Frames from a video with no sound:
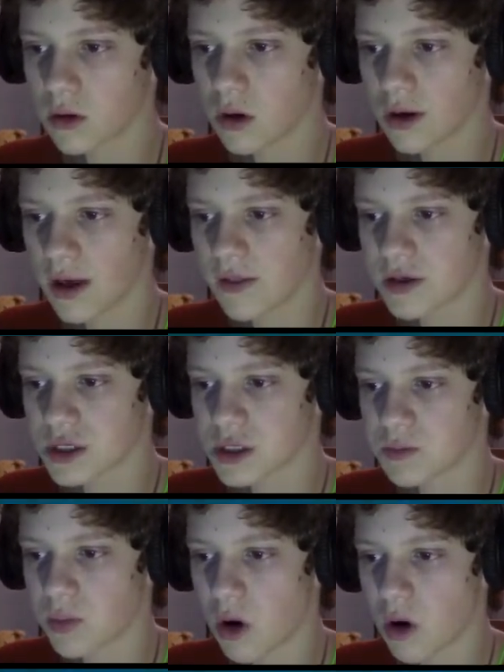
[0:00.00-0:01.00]
Oh yeah, this
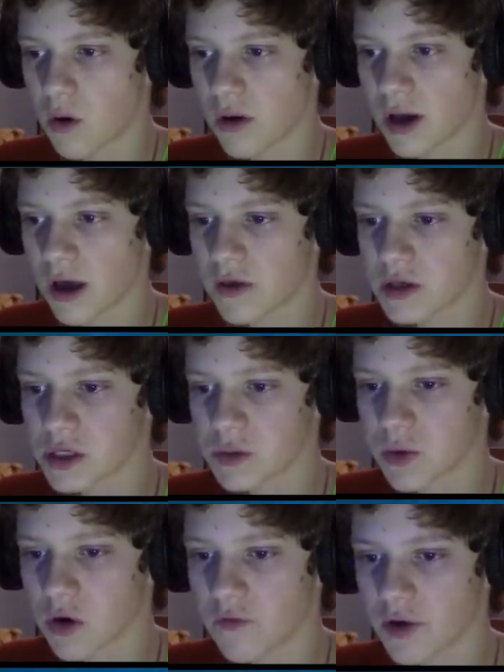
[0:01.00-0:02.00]
is oh yeah, this is
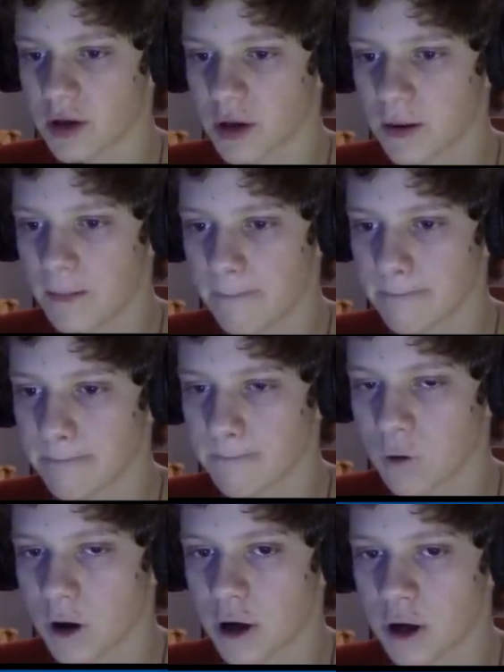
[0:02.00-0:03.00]
perfect.
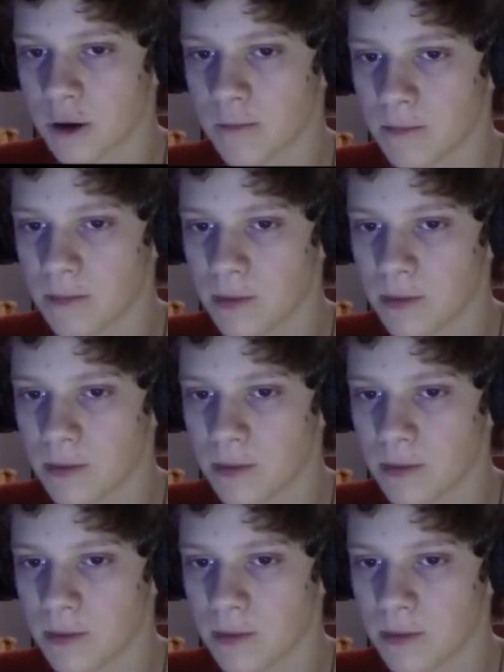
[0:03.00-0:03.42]
Right here.